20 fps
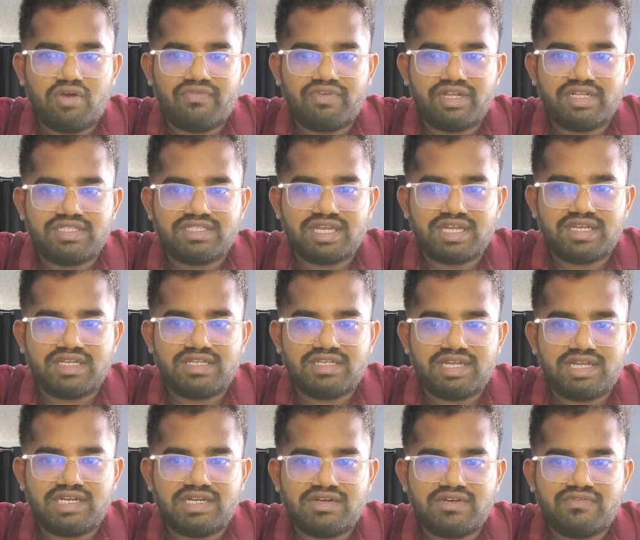of its
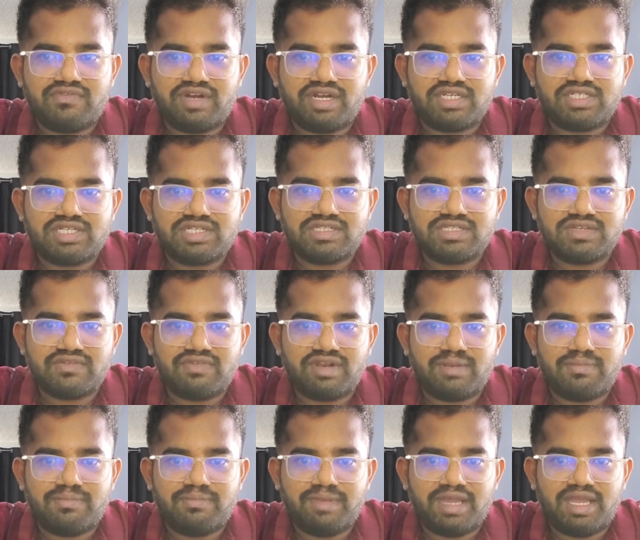intended functions
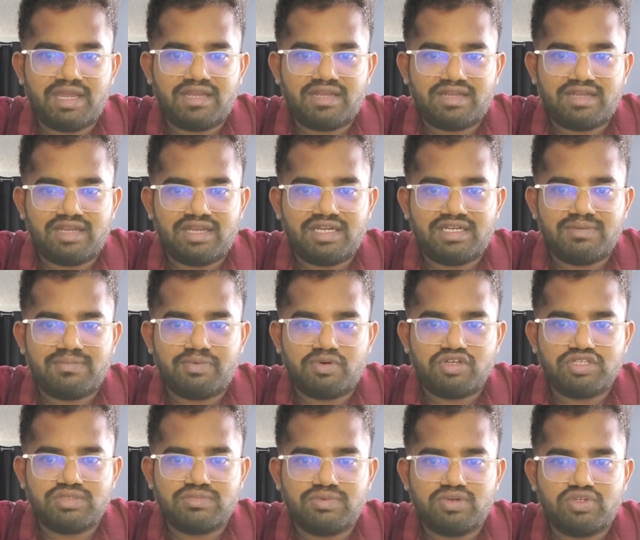will make it
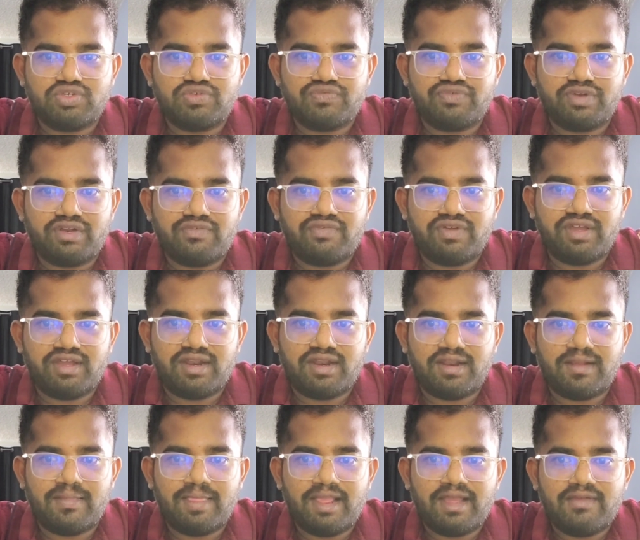possible to
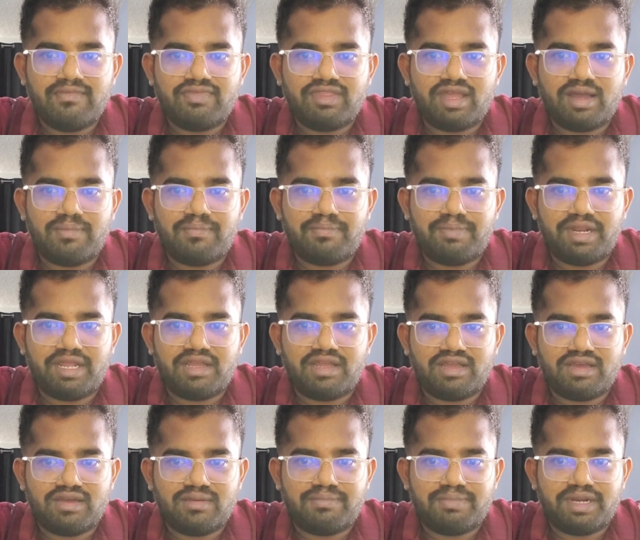fulfill the
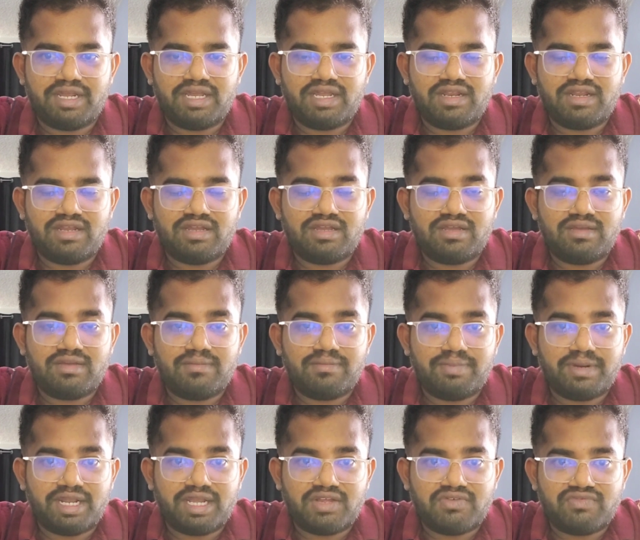
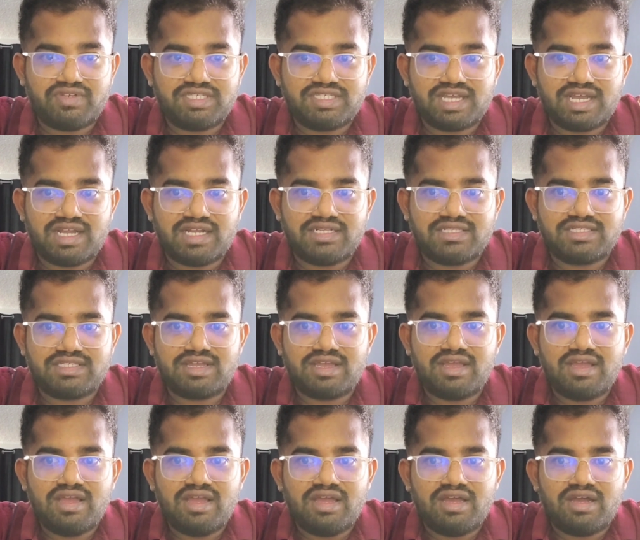prerequisites
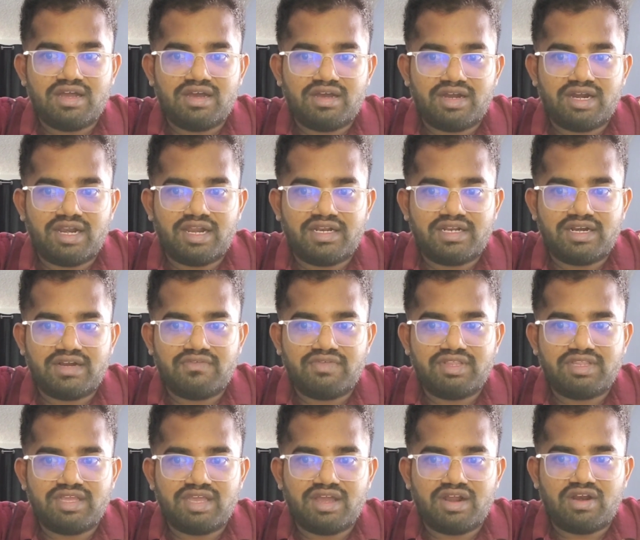related
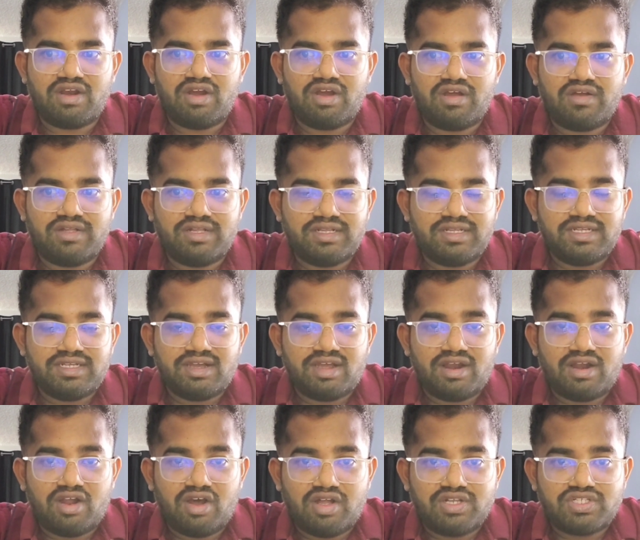with the
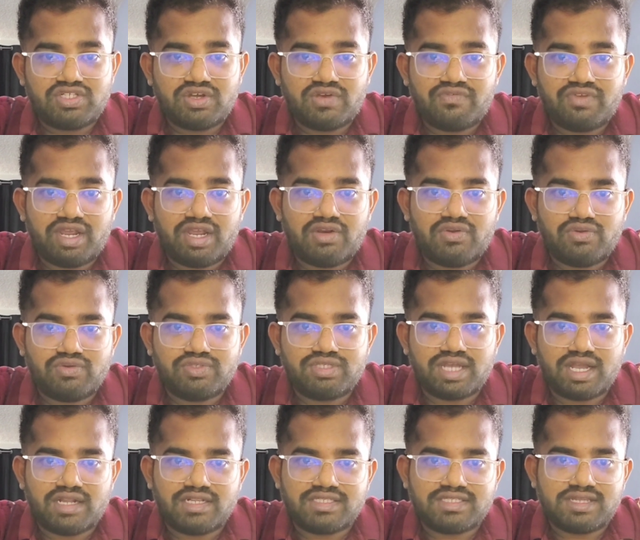launch of a new
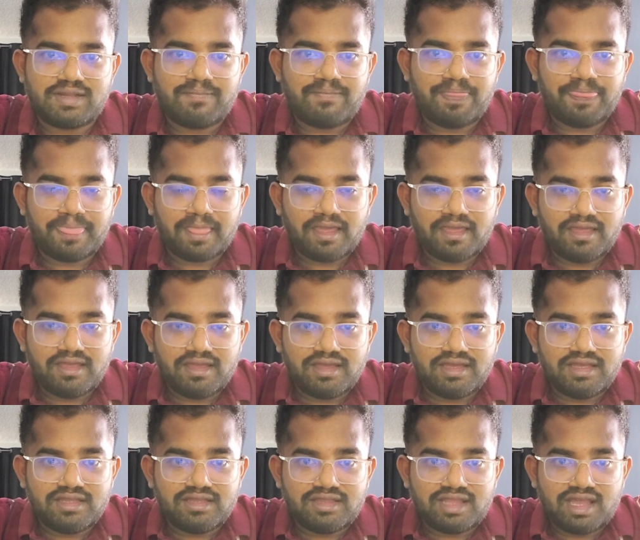sites.
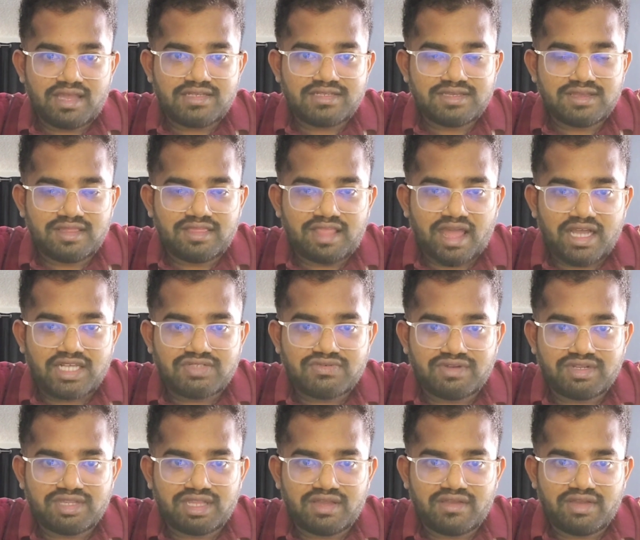Thanks
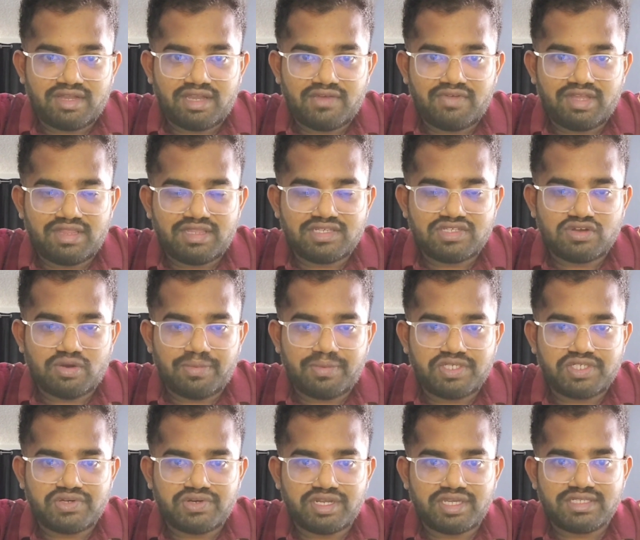for giving these
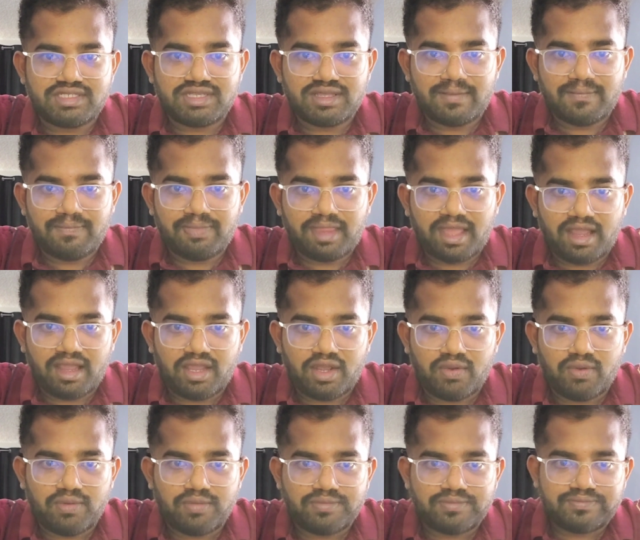opportunities.
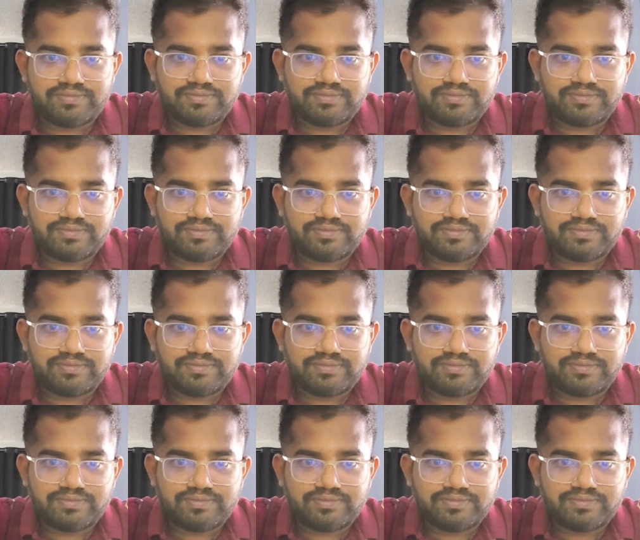Thank you.